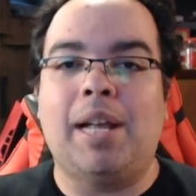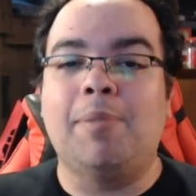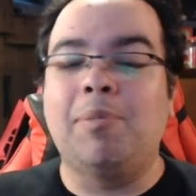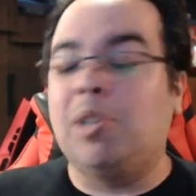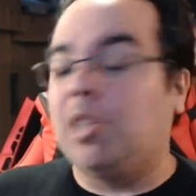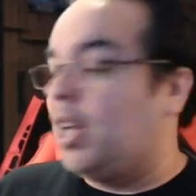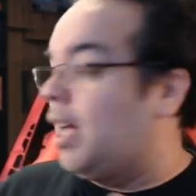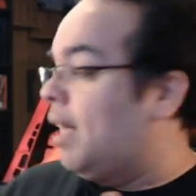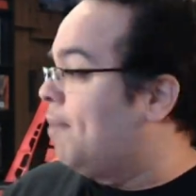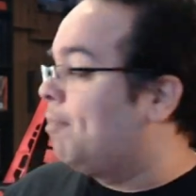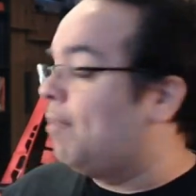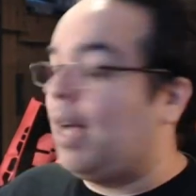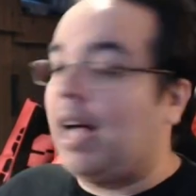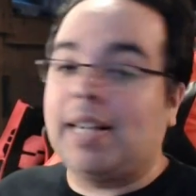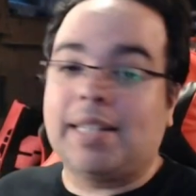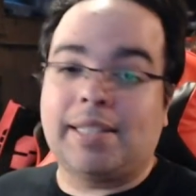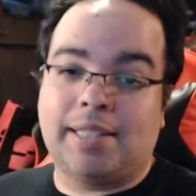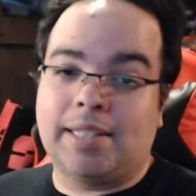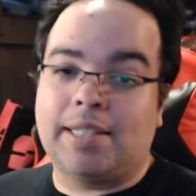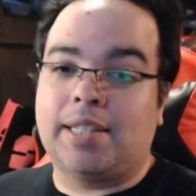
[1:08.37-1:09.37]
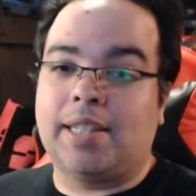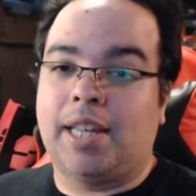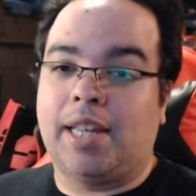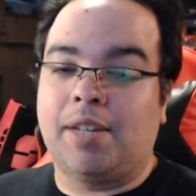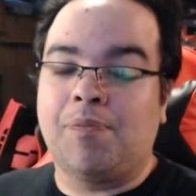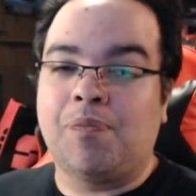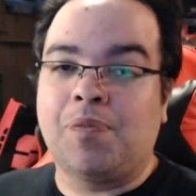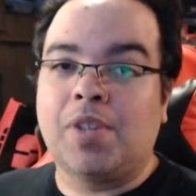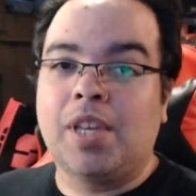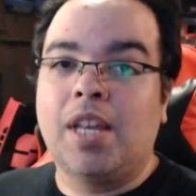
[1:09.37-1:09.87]
I'm going to unbox this
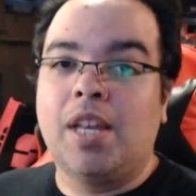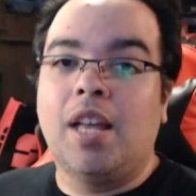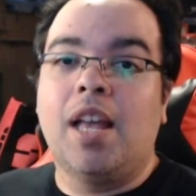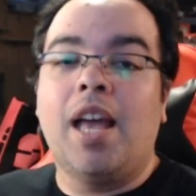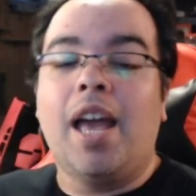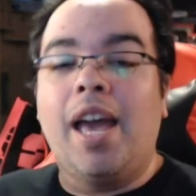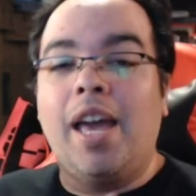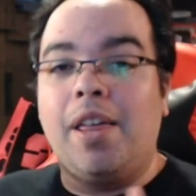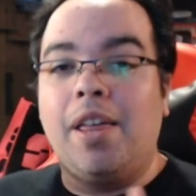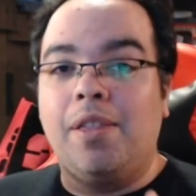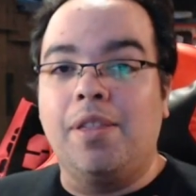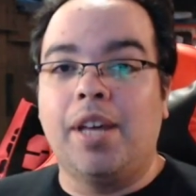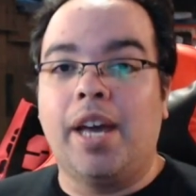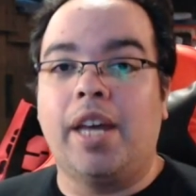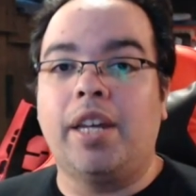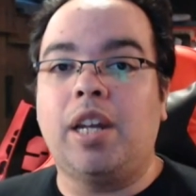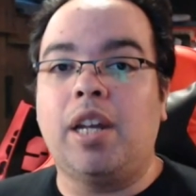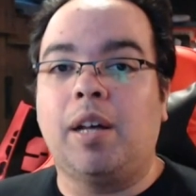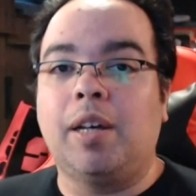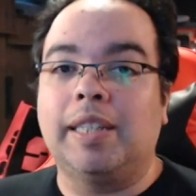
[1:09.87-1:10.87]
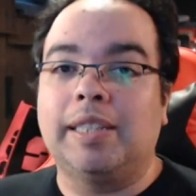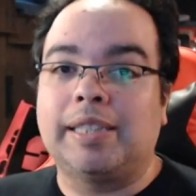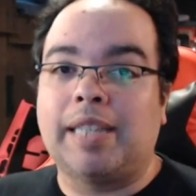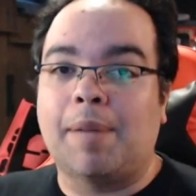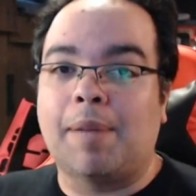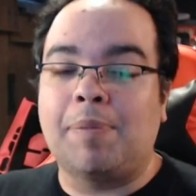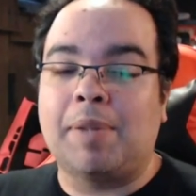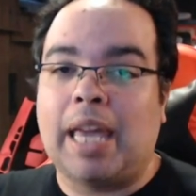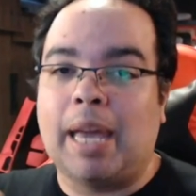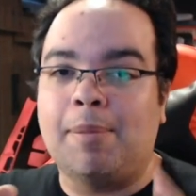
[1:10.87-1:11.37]
thing, and then I'm going to
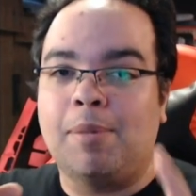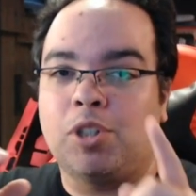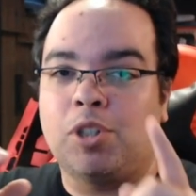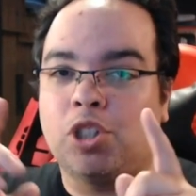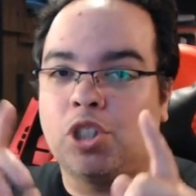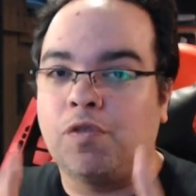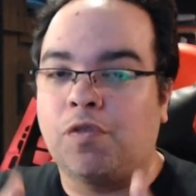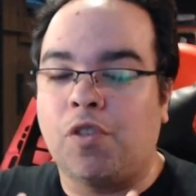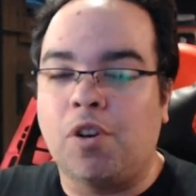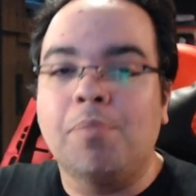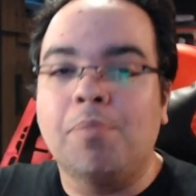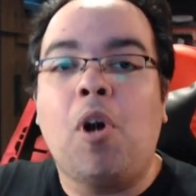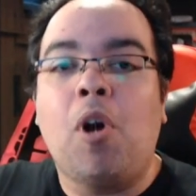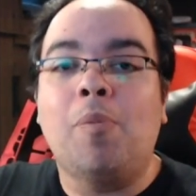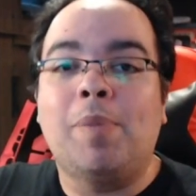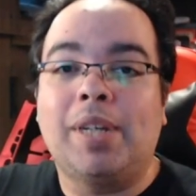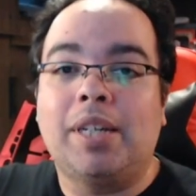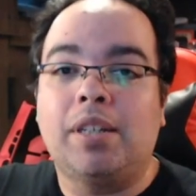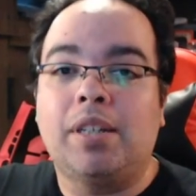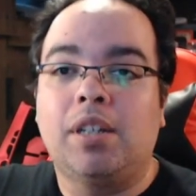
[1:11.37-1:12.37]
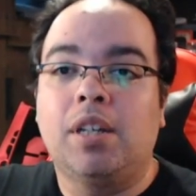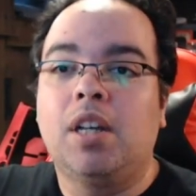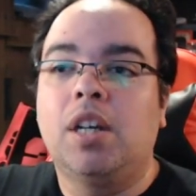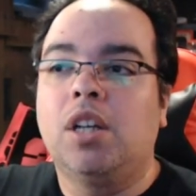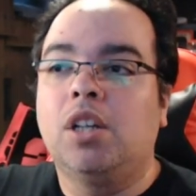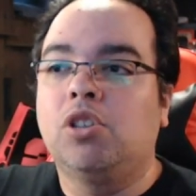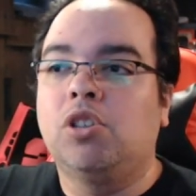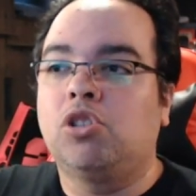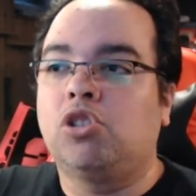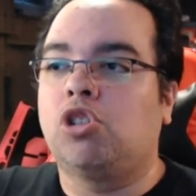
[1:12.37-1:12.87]
stop the camera just for a moment
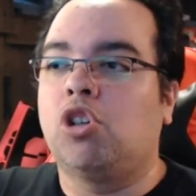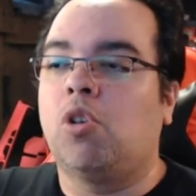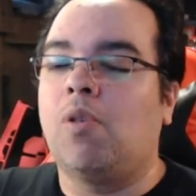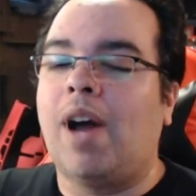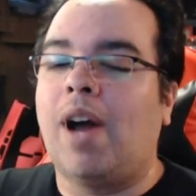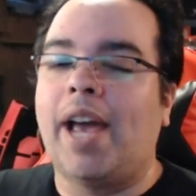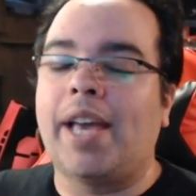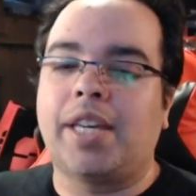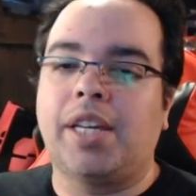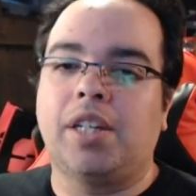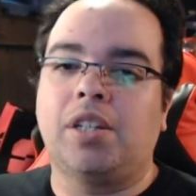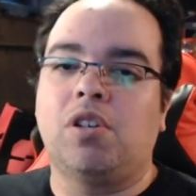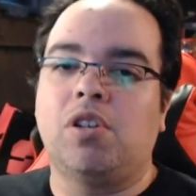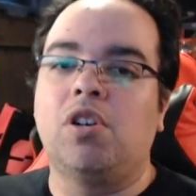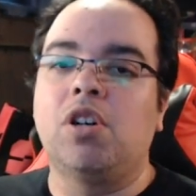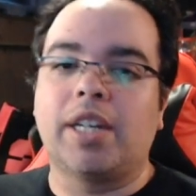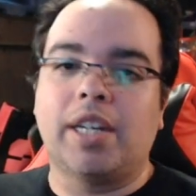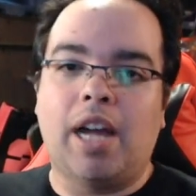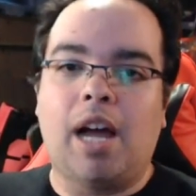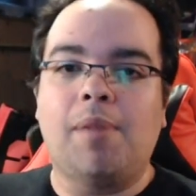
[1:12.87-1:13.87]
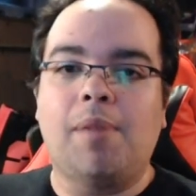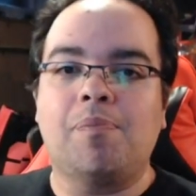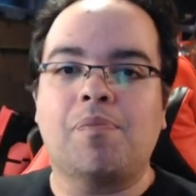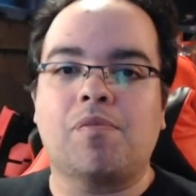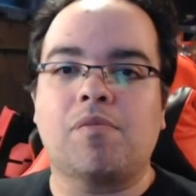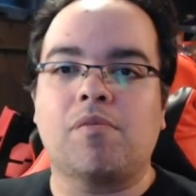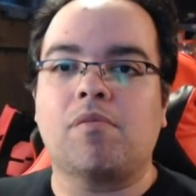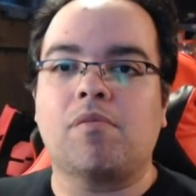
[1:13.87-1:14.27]
so I can hook it up